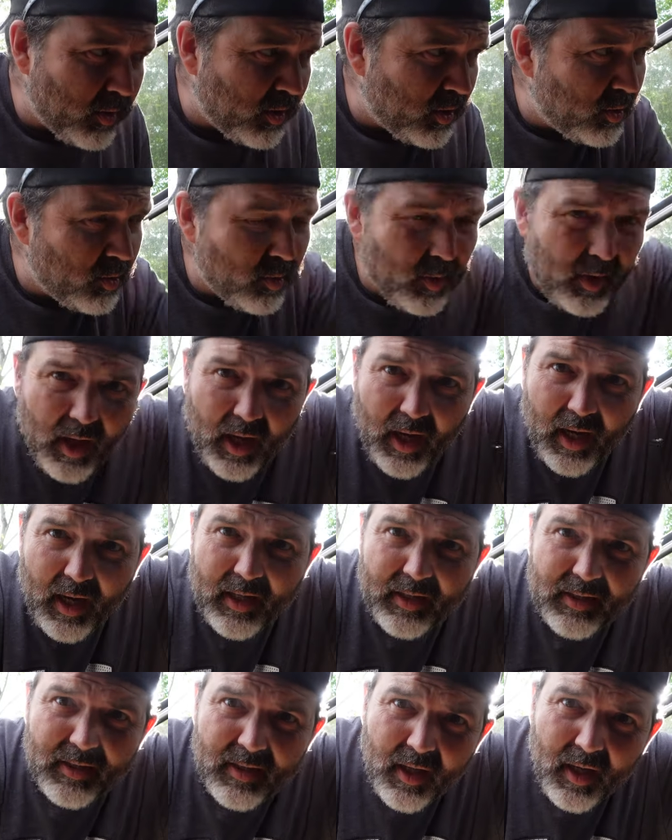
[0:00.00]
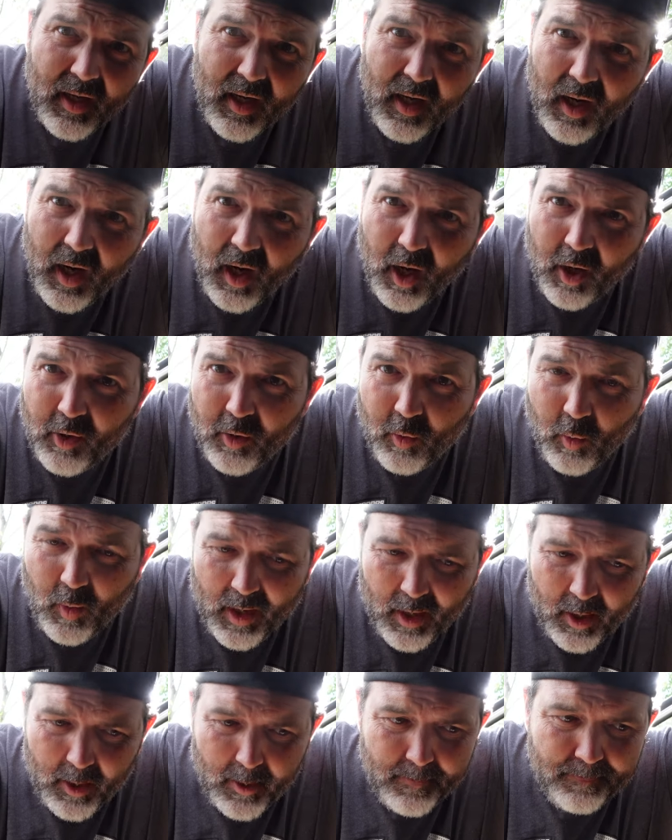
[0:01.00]
you guys are
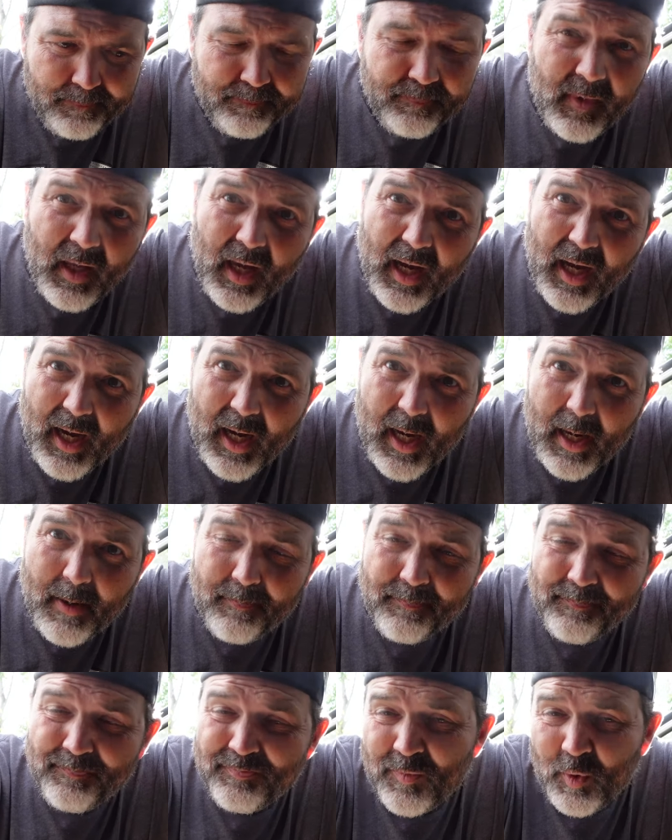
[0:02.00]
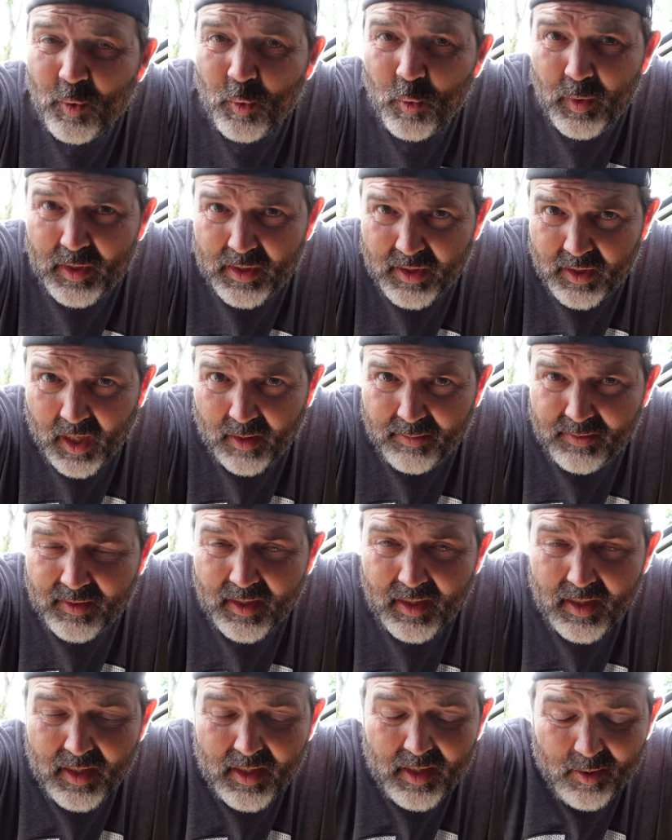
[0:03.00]
aware, um, we stopped
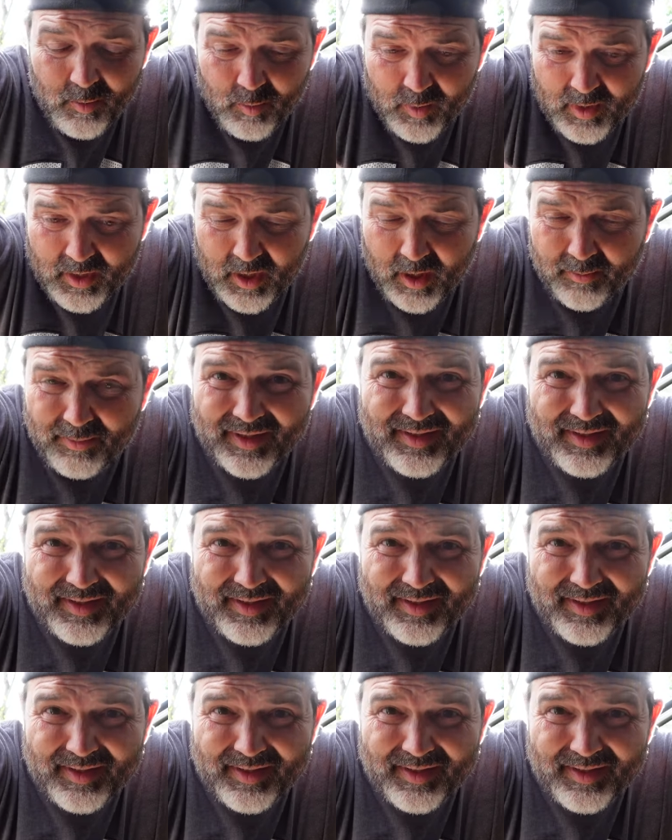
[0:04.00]
we stopped